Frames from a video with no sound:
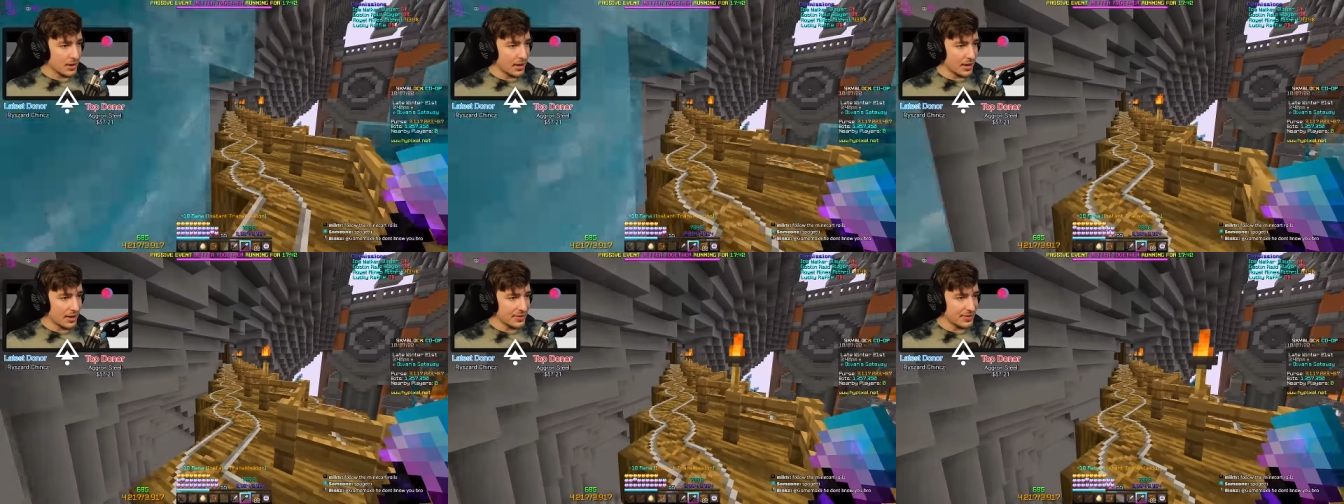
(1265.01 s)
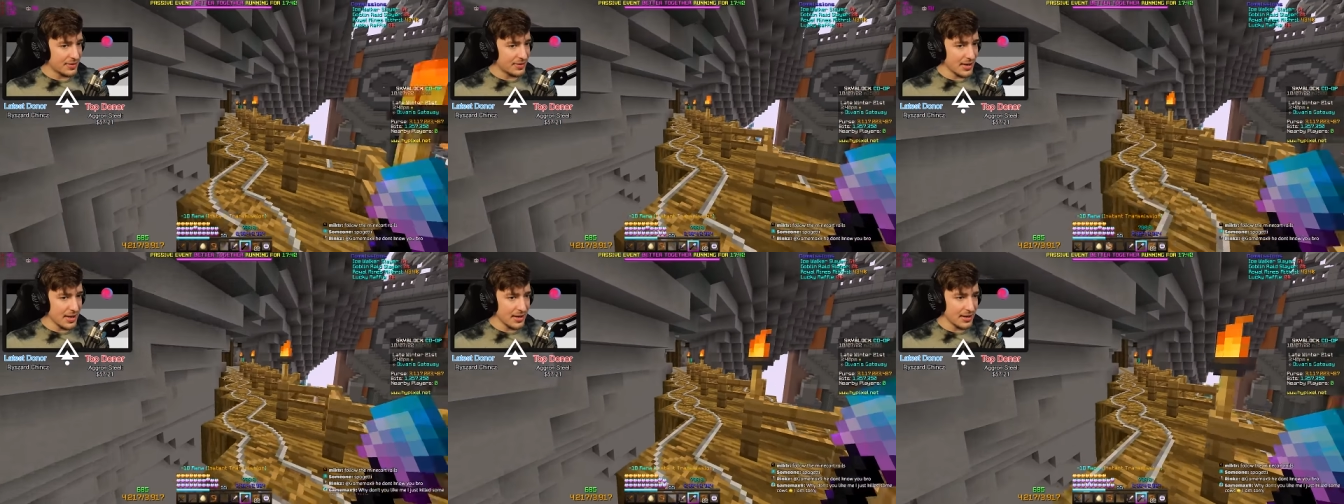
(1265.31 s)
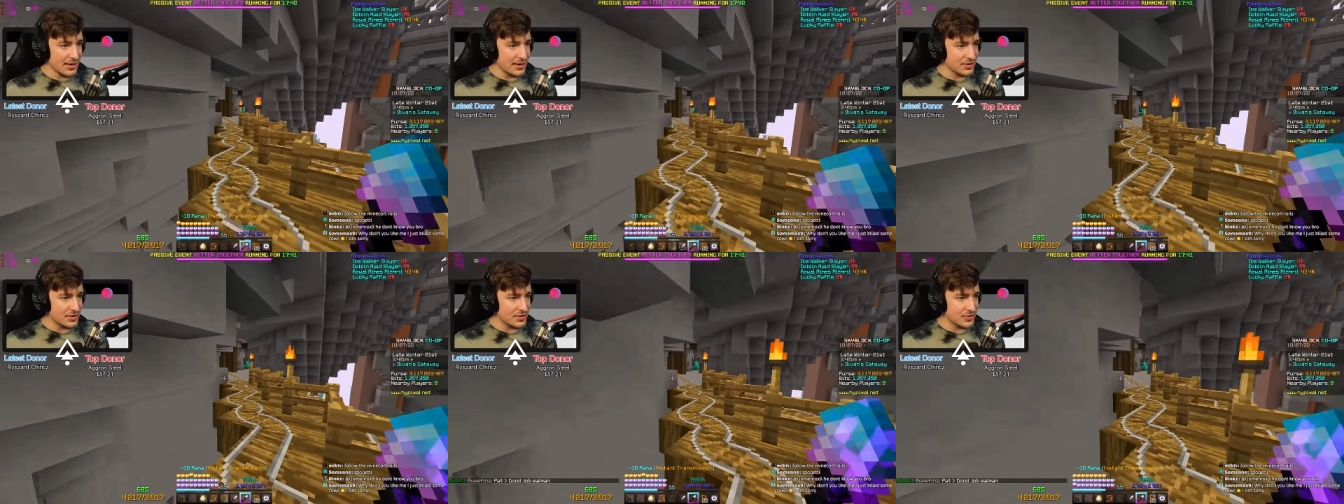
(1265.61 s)
I
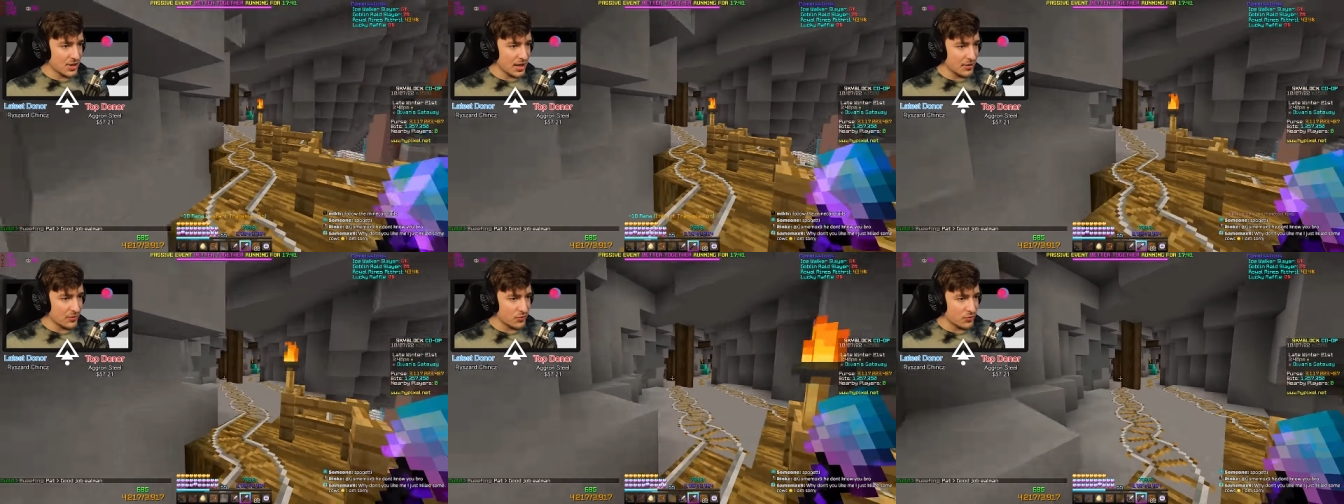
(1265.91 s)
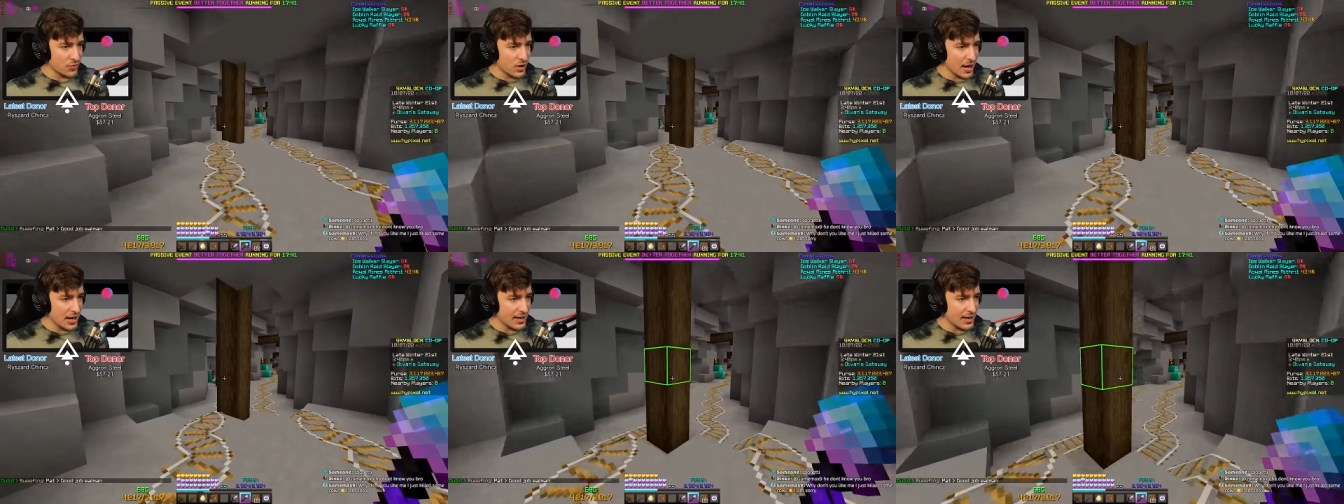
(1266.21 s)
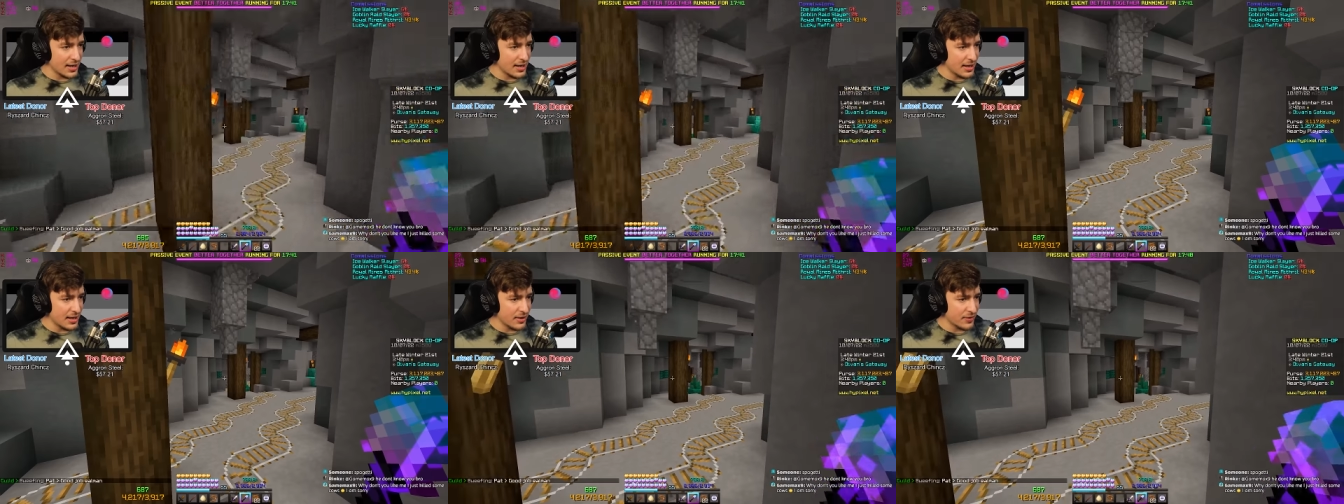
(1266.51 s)
think it's like right
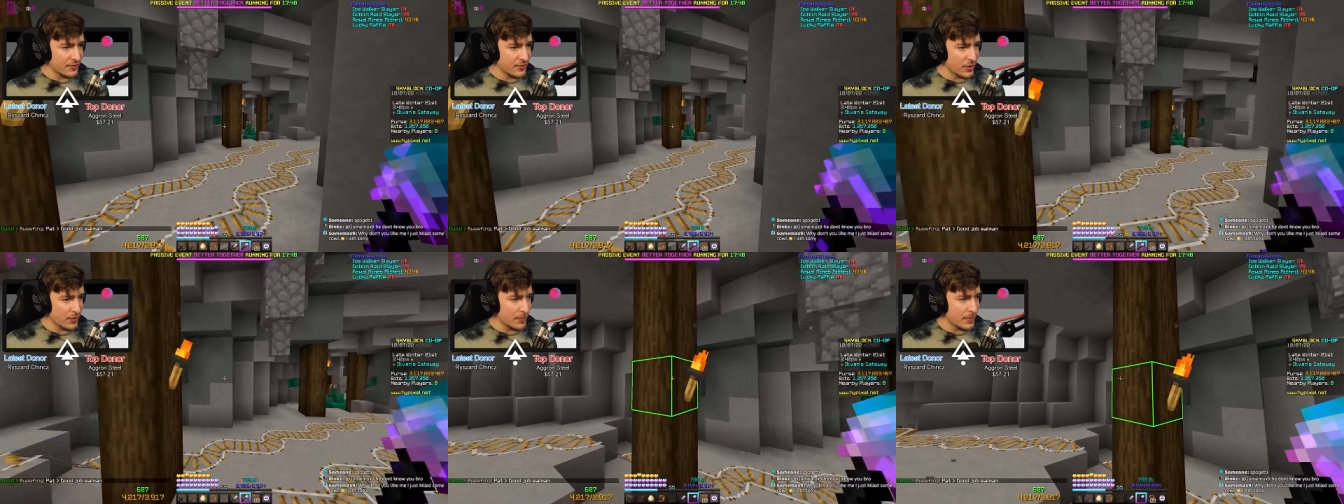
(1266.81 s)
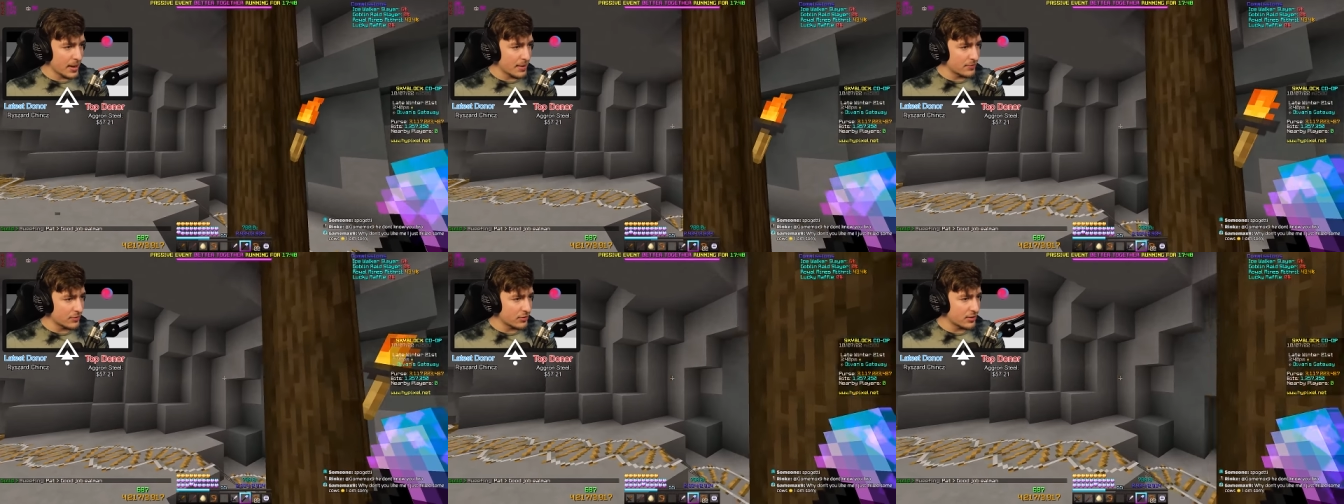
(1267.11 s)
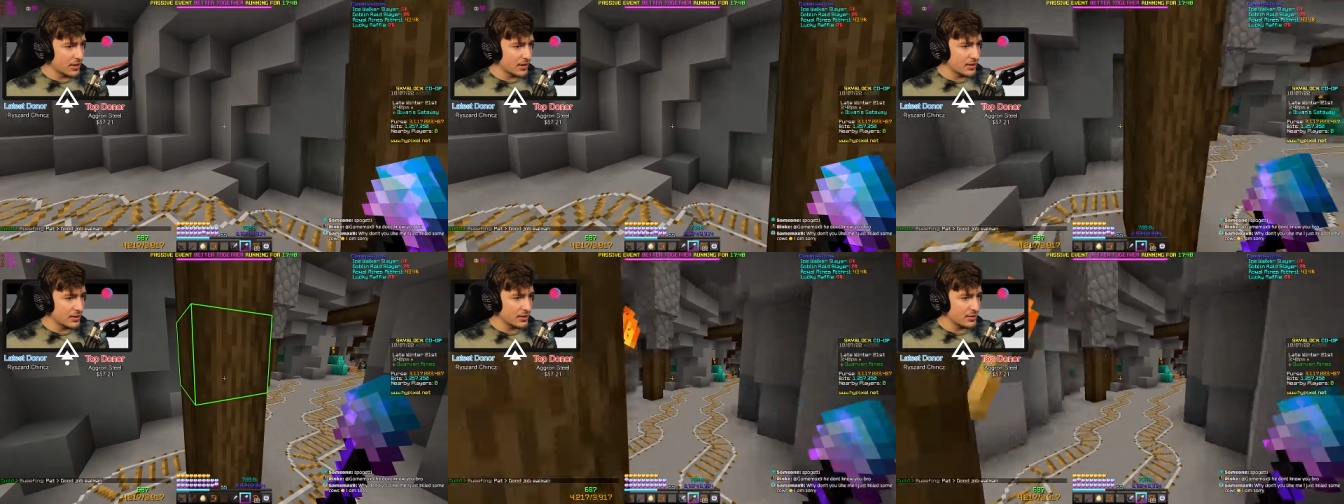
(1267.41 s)
here from
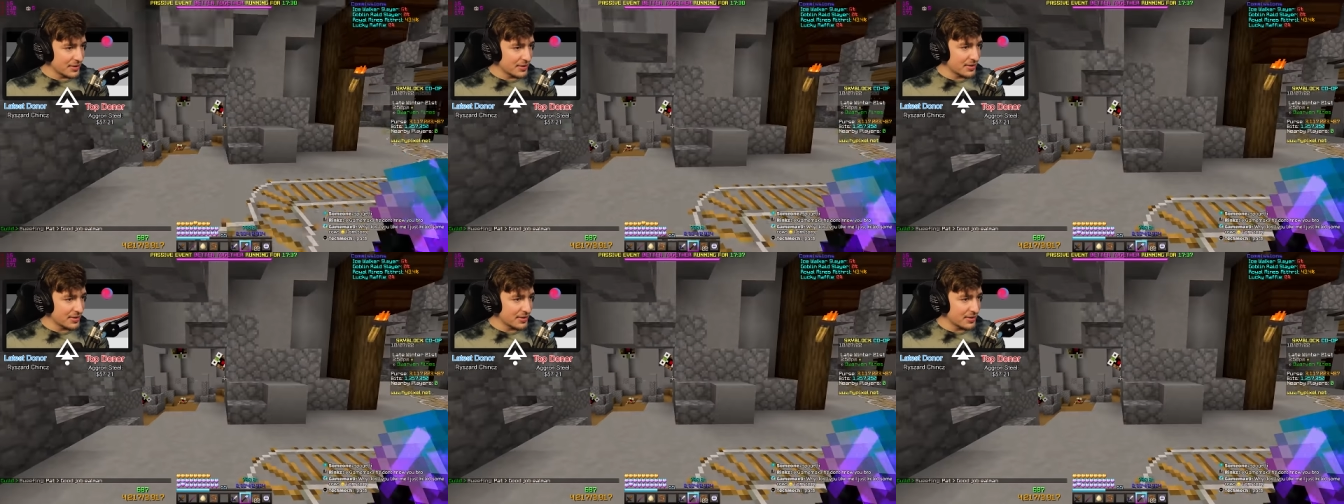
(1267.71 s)
memory.